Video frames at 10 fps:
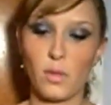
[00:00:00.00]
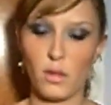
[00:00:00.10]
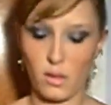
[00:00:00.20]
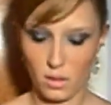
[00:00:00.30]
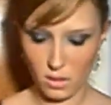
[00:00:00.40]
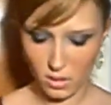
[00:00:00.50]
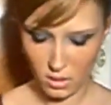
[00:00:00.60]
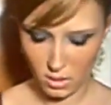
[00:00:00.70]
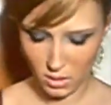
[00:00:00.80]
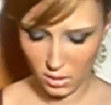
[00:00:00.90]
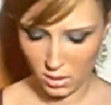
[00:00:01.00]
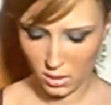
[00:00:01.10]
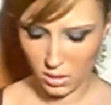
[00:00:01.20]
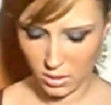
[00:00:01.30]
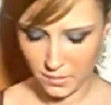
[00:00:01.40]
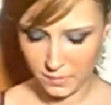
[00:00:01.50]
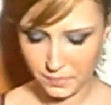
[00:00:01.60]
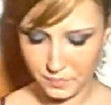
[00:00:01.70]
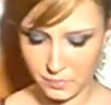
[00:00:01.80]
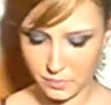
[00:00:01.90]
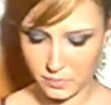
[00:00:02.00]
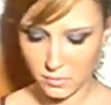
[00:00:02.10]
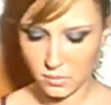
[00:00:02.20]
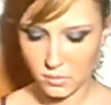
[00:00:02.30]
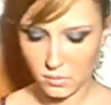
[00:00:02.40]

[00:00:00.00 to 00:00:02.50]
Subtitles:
Nothing is said.